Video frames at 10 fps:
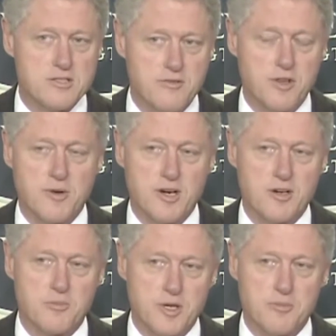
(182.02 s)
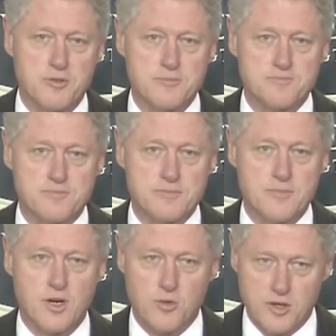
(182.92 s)
of the American people
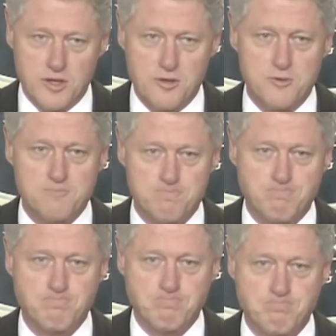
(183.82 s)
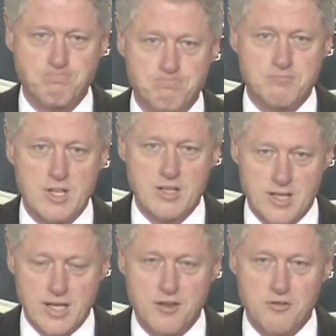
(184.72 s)
are with you.
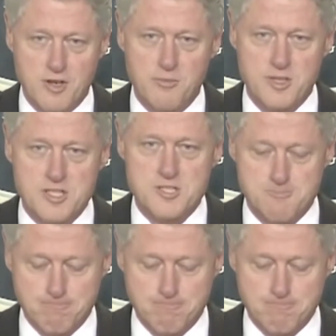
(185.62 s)
Thank you very much.